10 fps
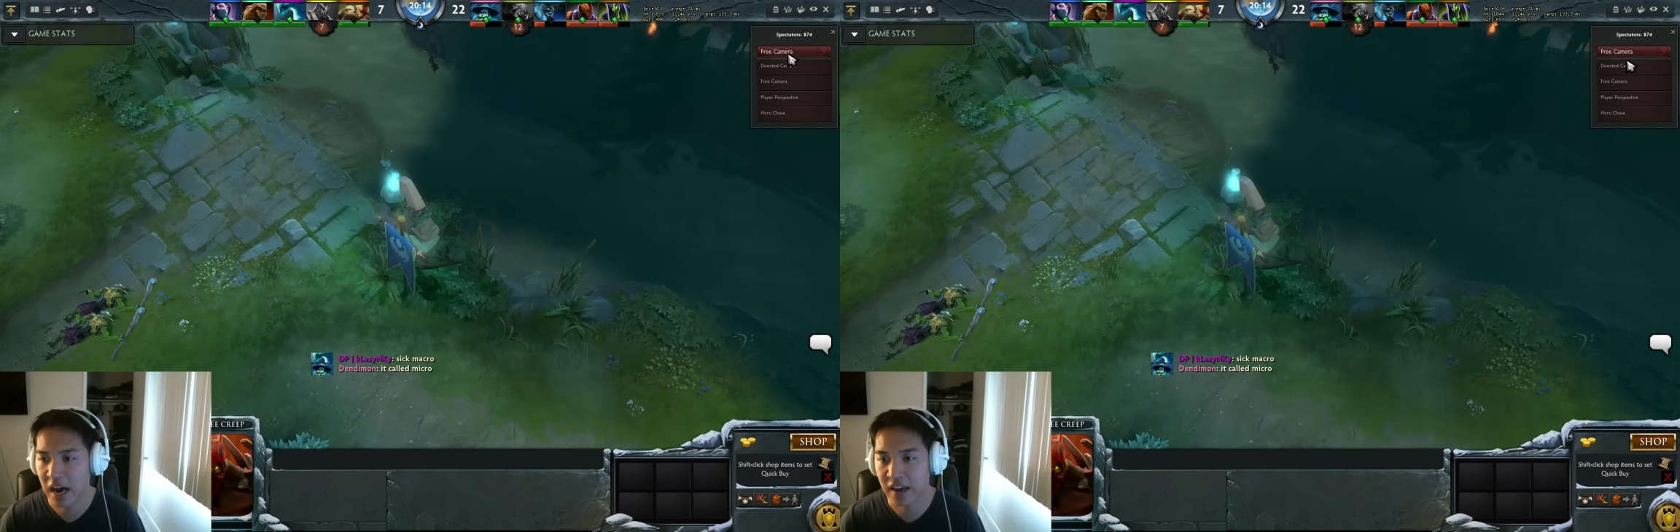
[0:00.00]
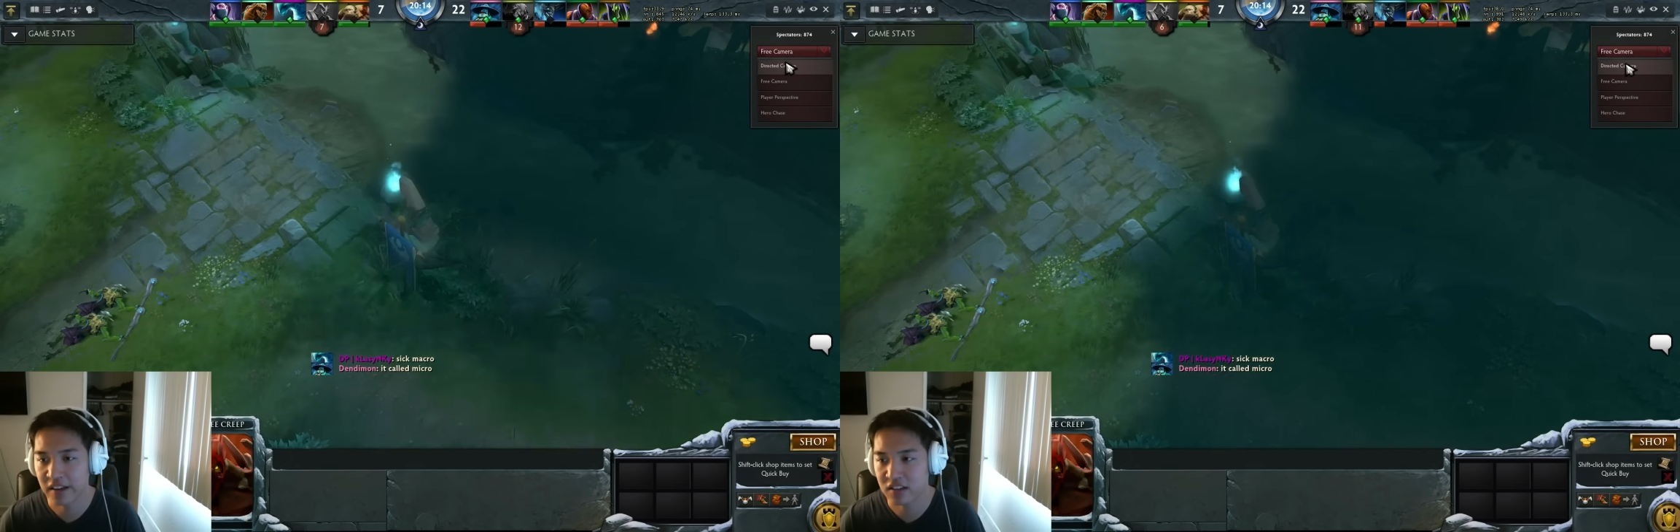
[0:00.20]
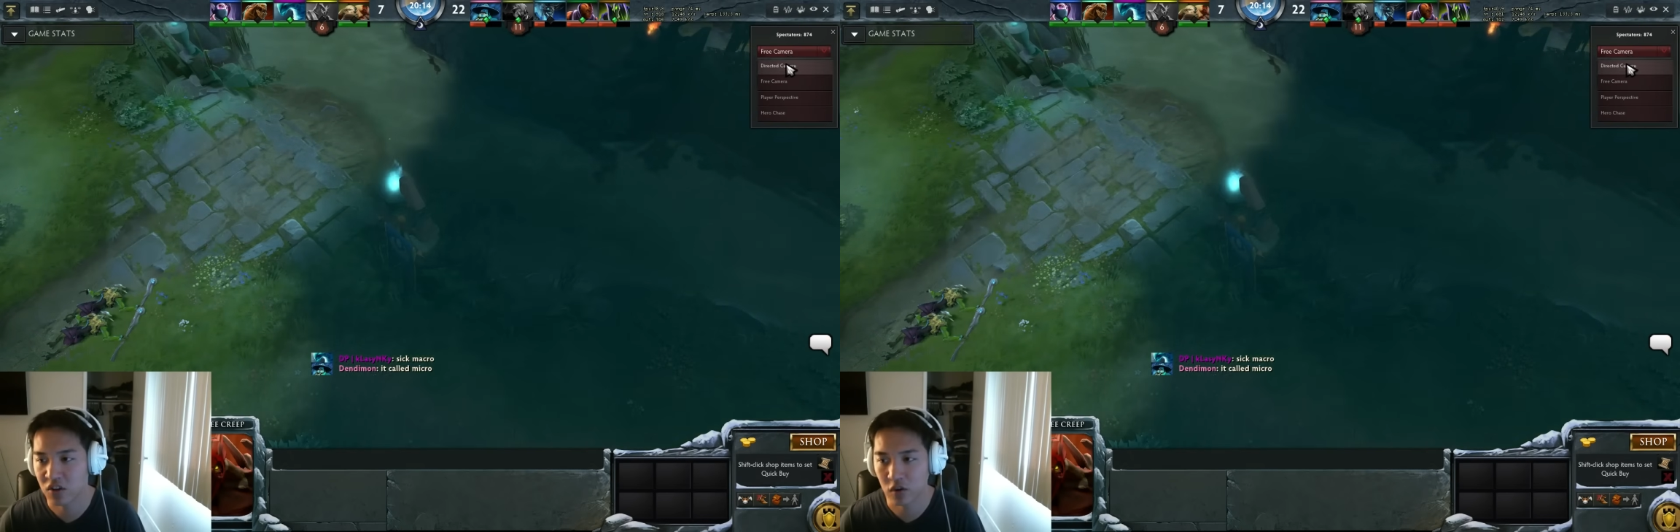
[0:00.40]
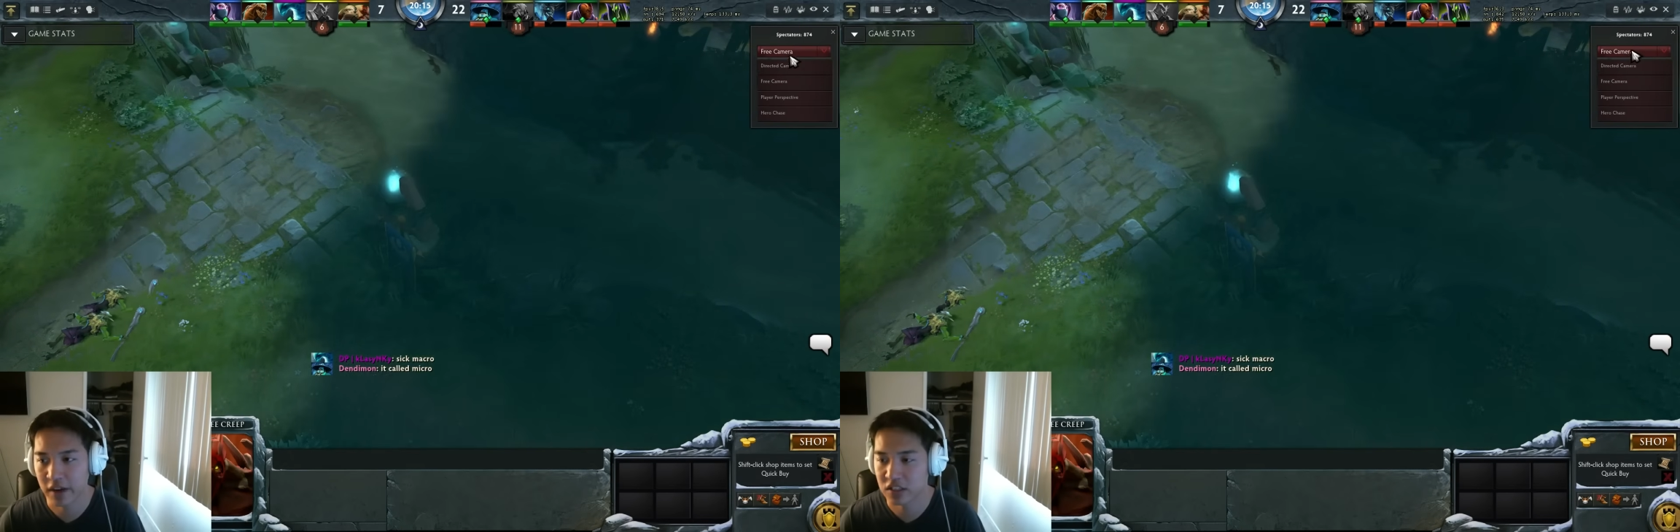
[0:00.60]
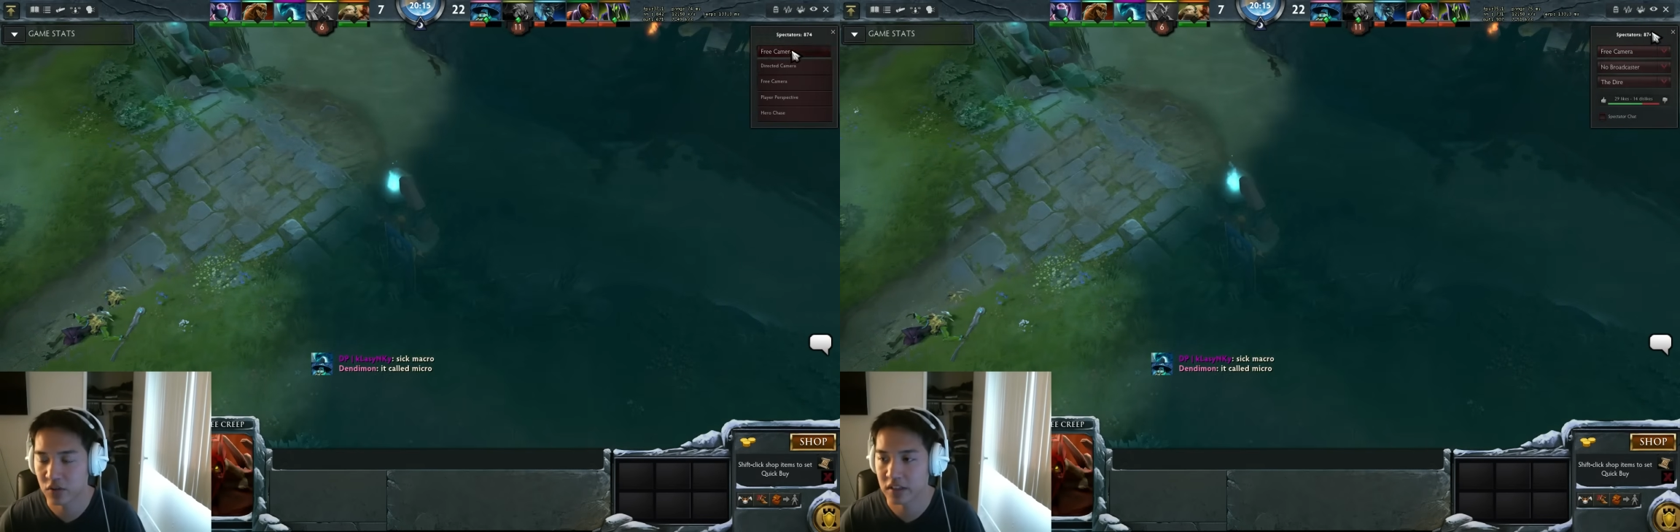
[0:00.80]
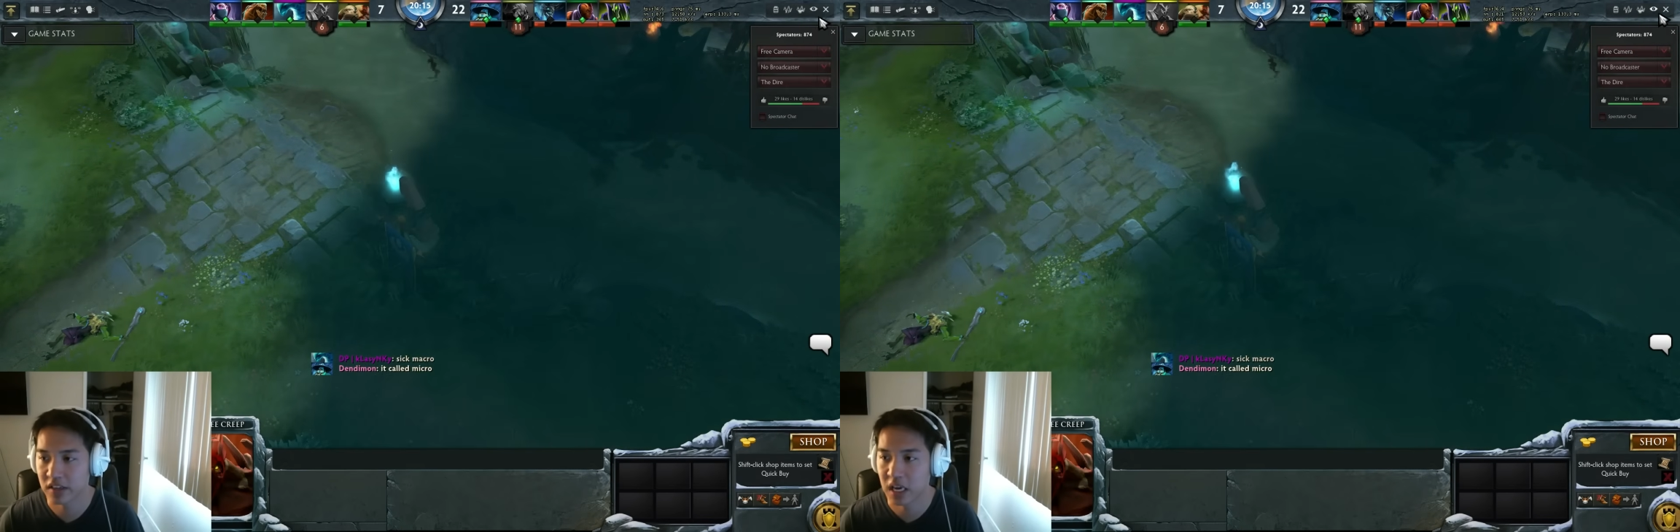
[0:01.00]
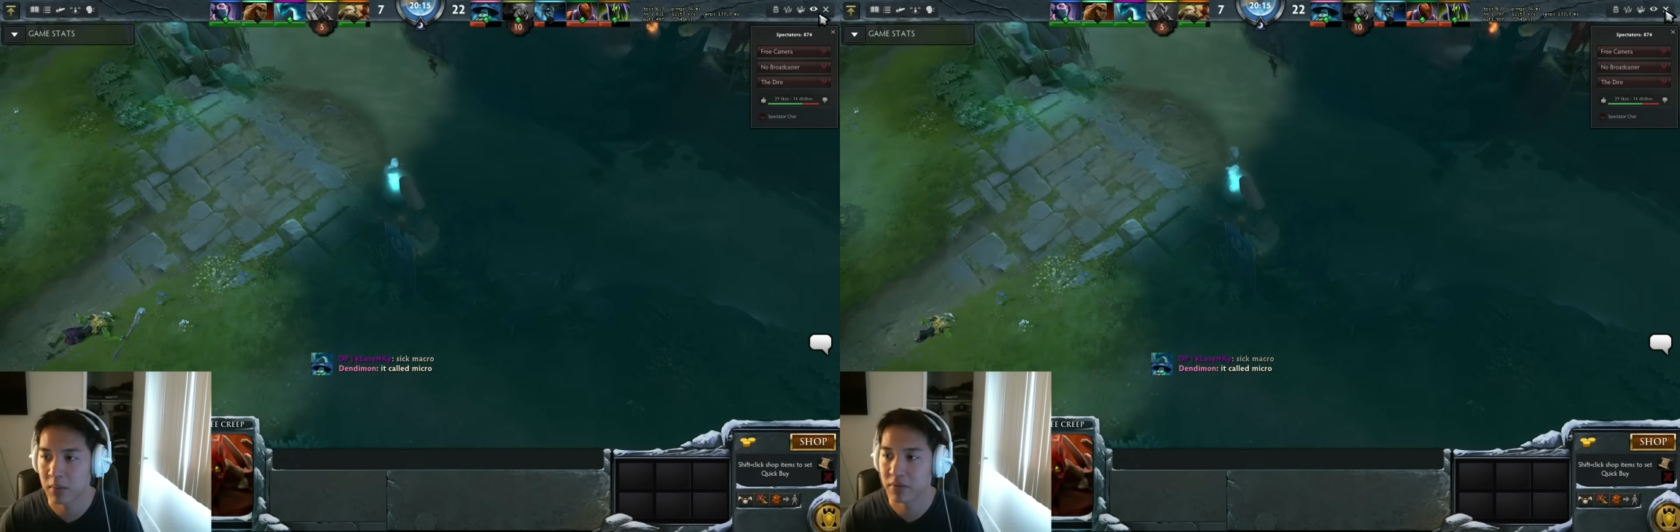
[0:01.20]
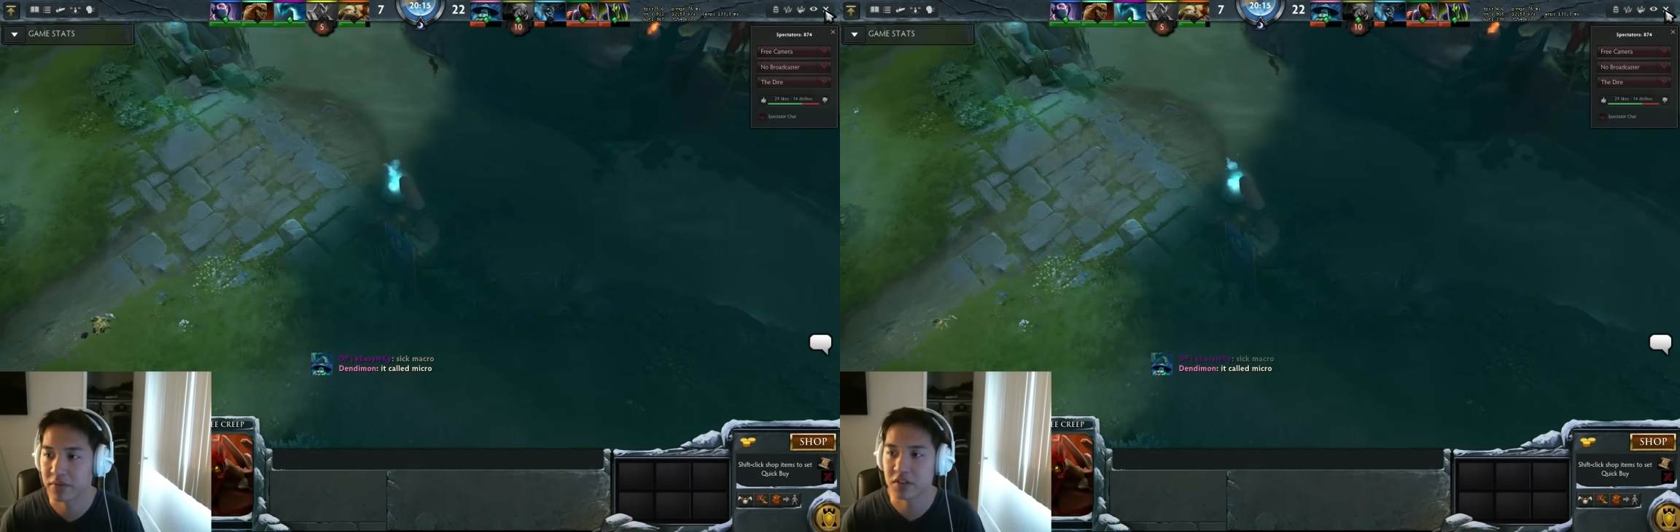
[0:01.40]
I don't like directed
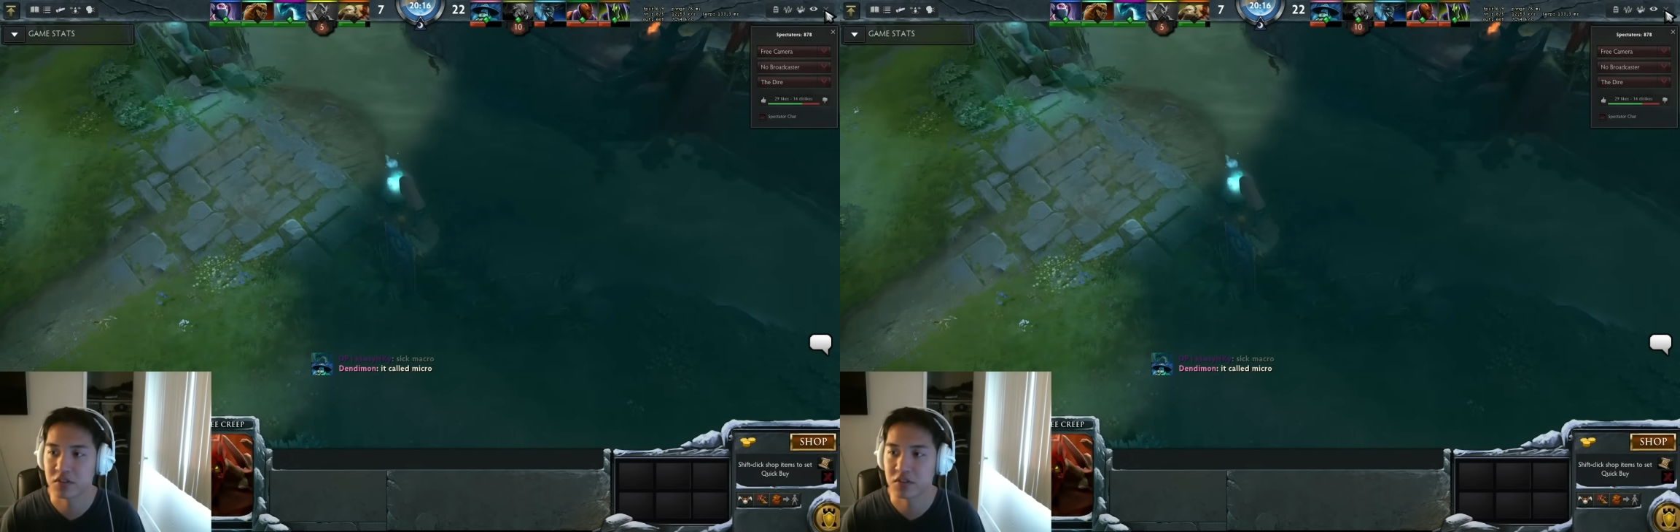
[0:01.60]
camera for